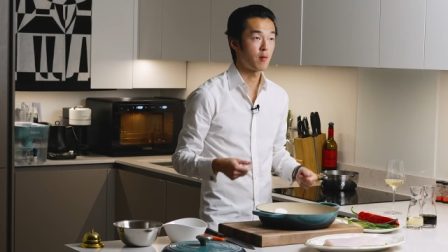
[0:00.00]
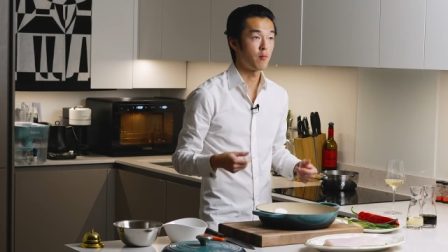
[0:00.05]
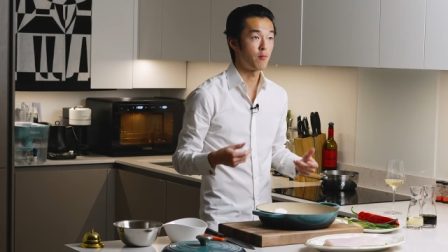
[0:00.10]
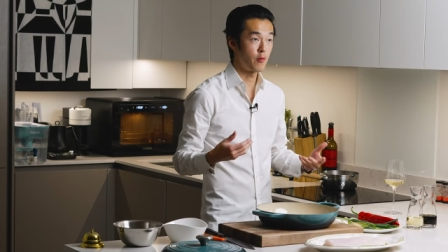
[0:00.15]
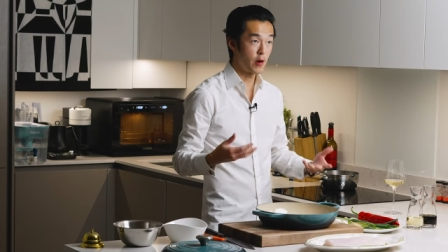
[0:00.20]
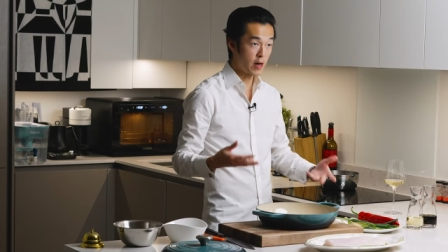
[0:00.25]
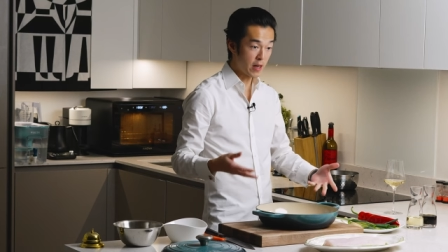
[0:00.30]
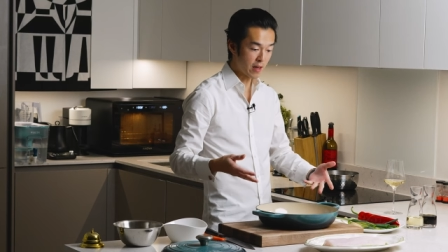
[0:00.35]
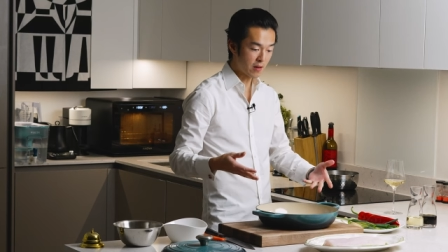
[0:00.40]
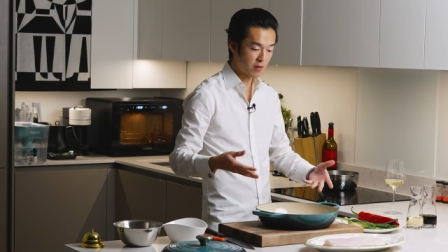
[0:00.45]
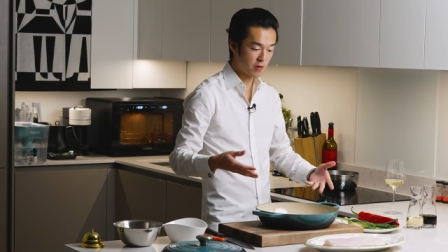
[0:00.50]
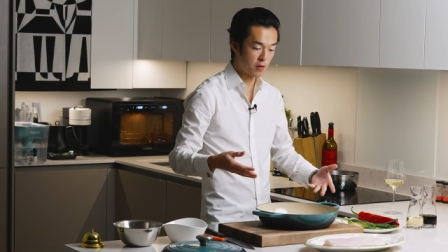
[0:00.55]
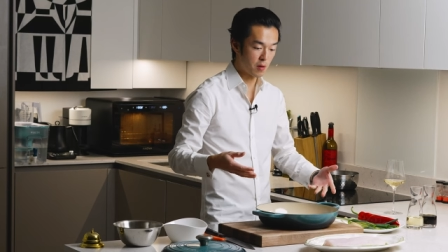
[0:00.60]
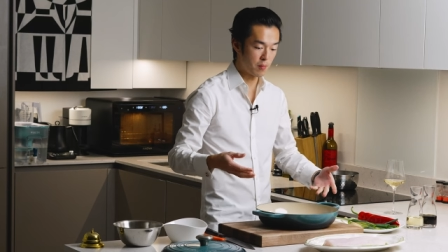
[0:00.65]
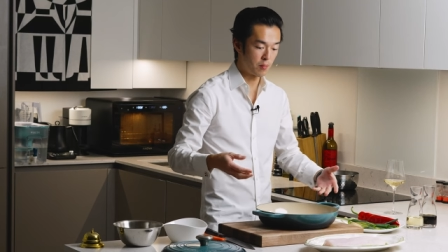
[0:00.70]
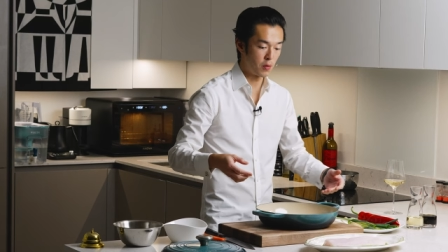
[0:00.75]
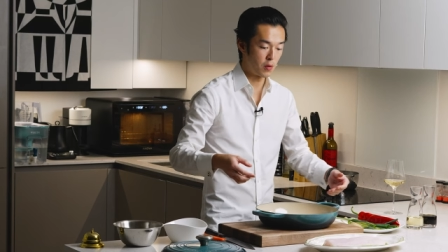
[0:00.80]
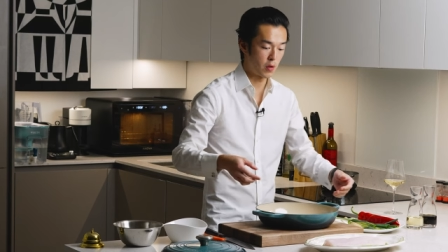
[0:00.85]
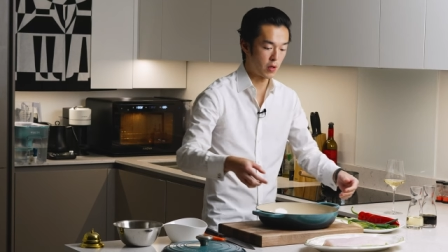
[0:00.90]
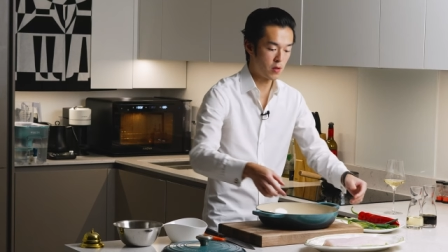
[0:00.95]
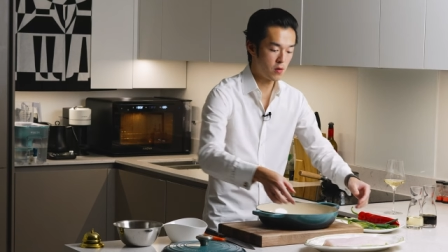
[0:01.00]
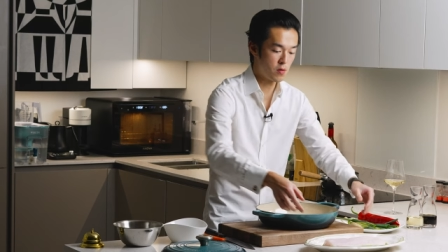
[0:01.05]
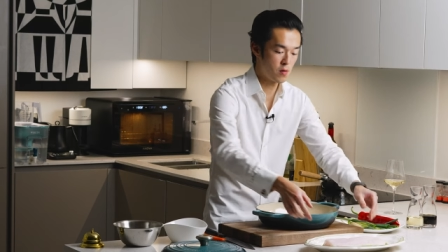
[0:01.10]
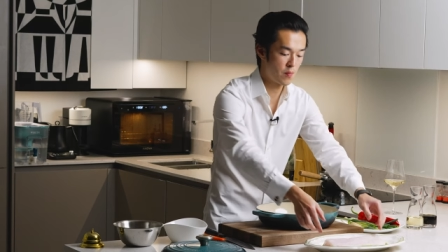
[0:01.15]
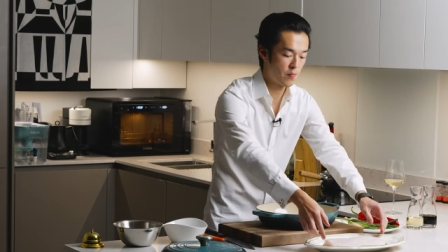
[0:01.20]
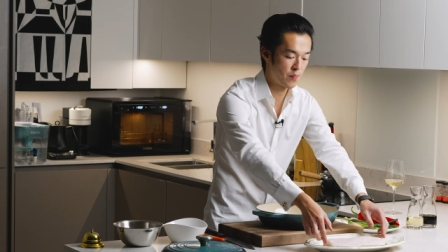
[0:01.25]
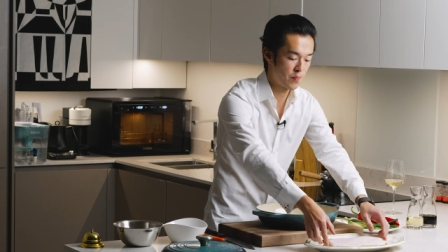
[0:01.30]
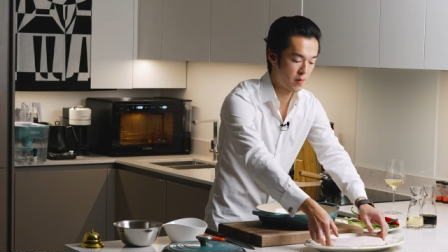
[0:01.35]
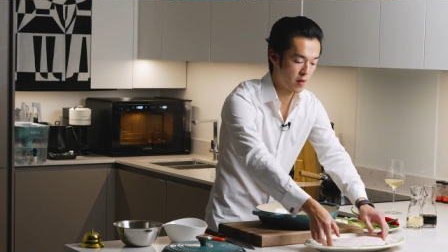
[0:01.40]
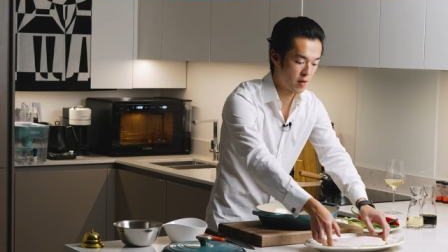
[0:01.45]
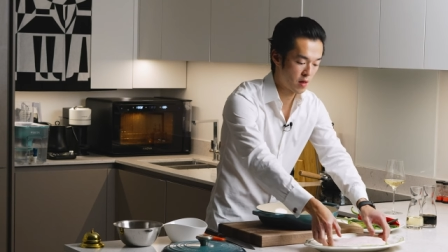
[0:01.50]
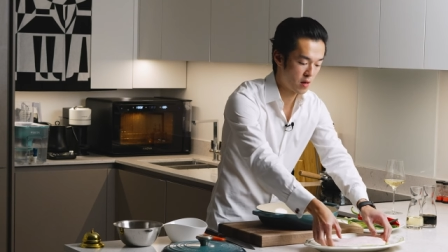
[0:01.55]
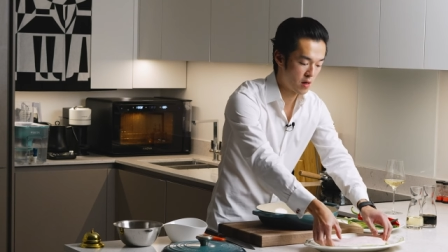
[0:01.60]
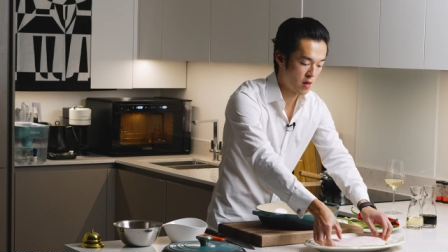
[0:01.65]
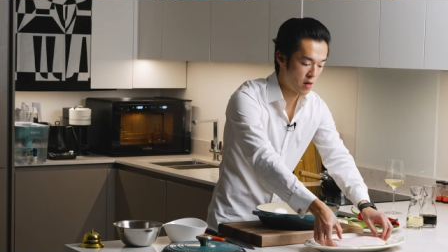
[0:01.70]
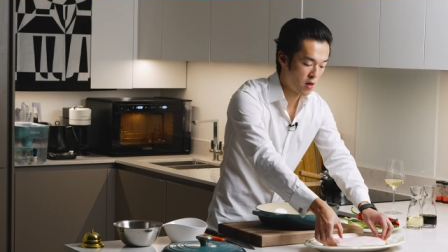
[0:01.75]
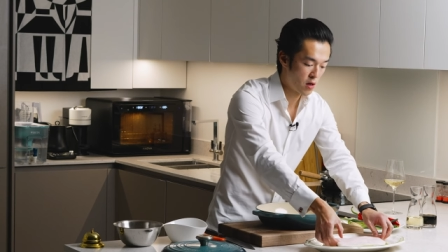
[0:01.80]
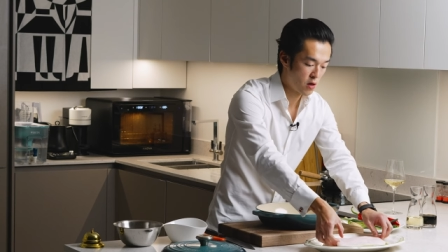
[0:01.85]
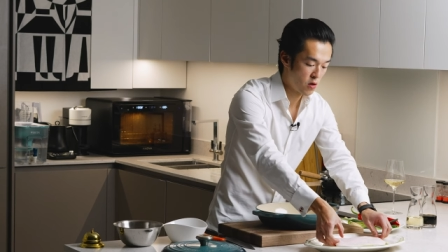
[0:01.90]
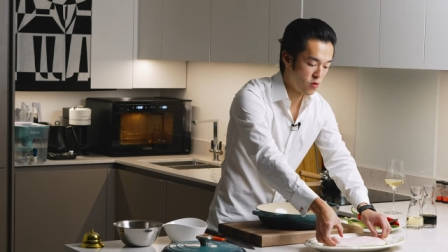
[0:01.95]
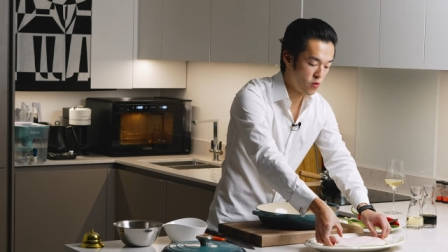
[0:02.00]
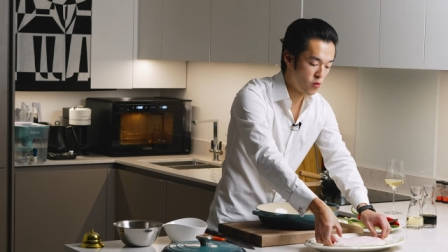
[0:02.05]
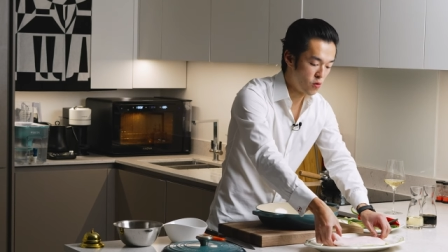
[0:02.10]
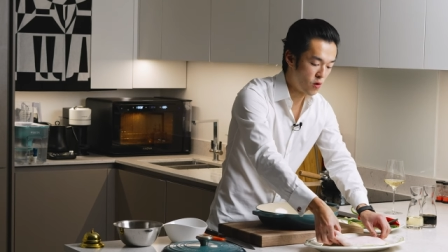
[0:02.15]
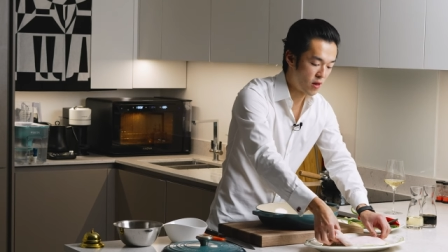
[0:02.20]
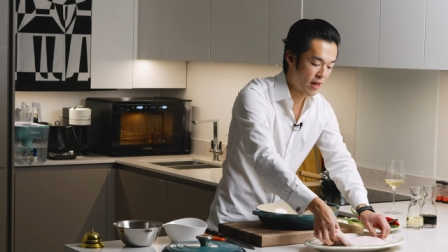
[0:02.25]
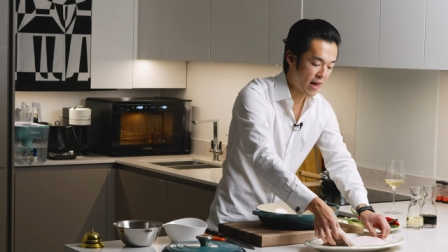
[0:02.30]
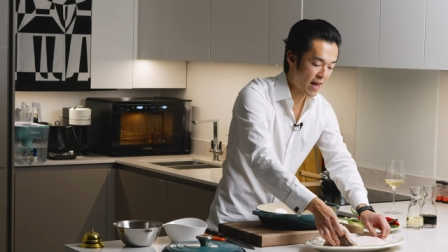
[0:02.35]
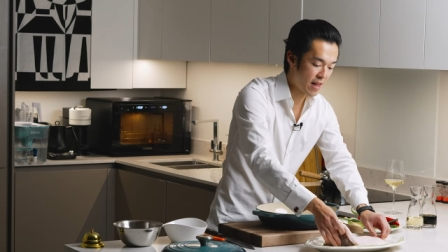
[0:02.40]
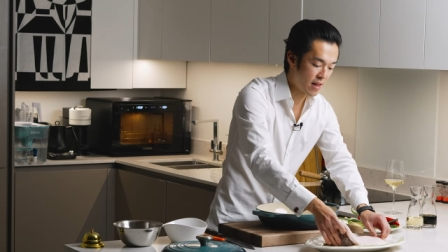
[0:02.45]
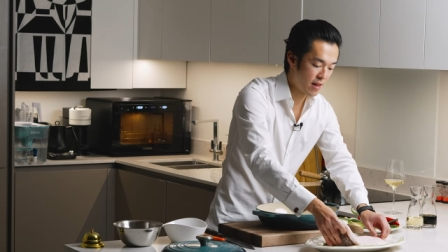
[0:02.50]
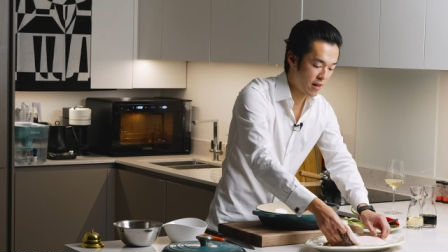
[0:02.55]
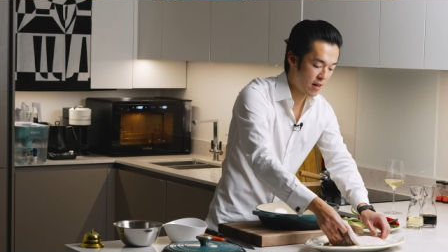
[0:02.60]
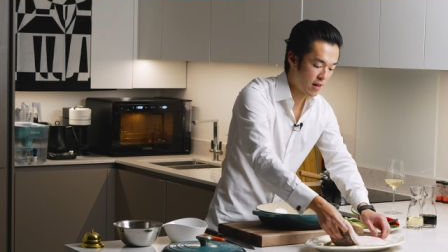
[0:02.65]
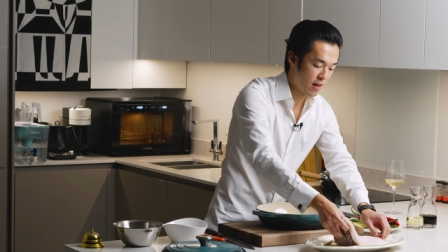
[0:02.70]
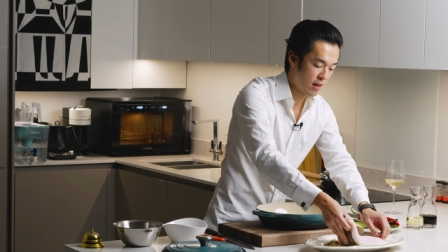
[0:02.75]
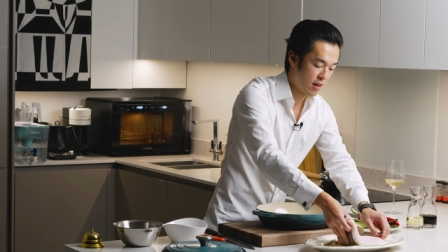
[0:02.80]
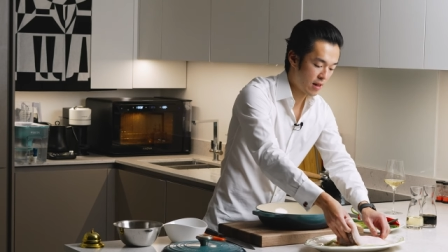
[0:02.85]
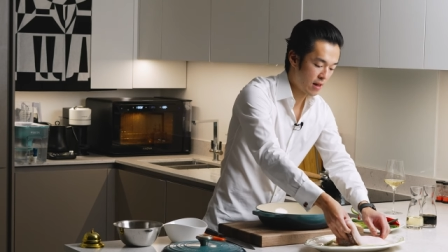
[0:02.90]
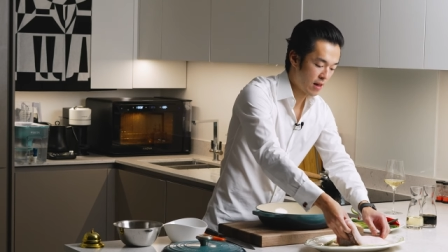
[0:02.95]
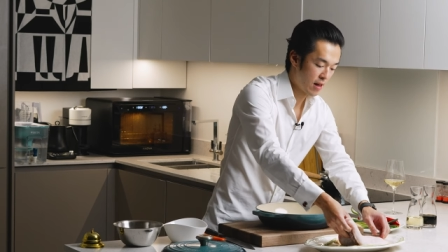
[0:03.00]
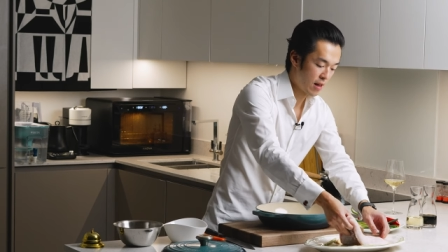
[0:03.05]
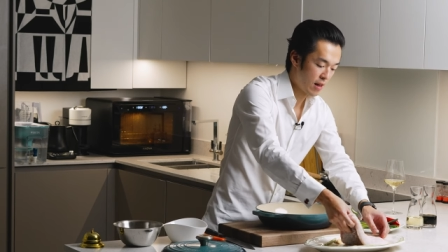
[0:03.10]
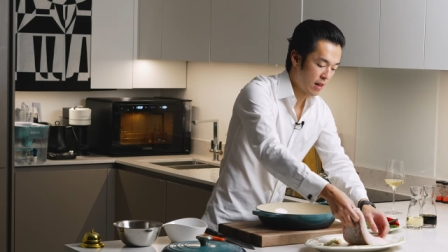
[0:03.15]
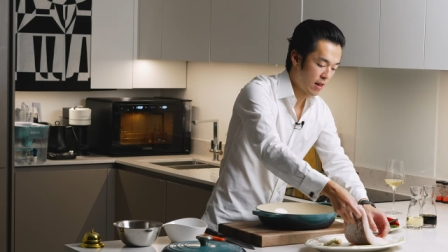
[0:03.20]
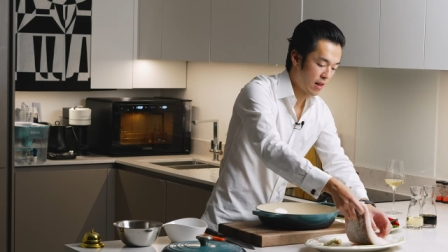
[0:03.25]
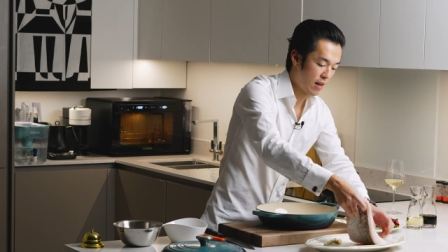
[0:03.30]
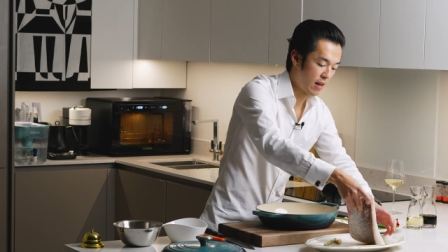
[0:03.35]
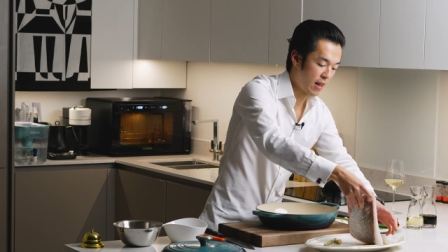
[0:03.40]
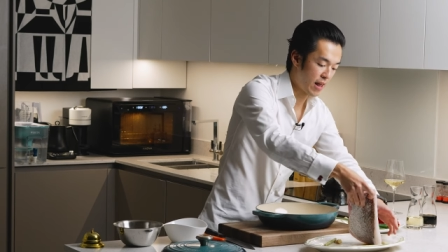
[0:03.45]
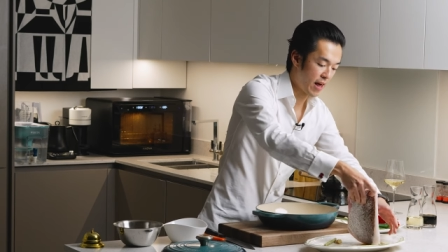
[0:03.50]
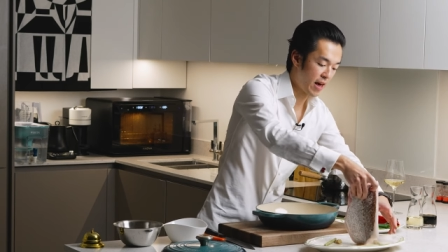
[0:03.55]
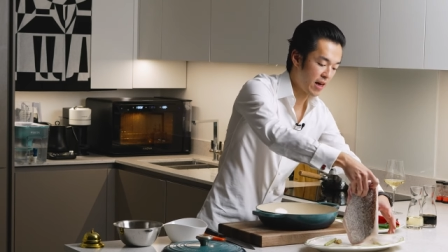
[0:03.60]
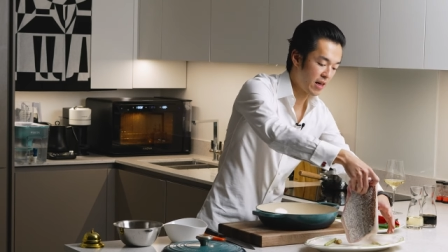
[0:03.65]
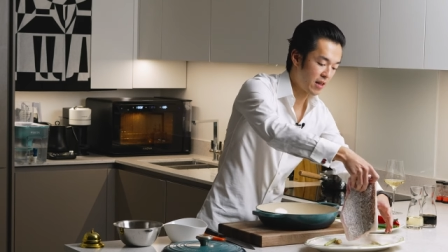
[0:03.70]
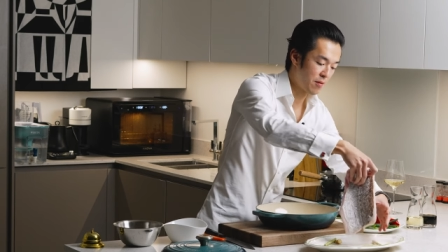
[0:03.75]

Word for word: bring it to the boil, you then lay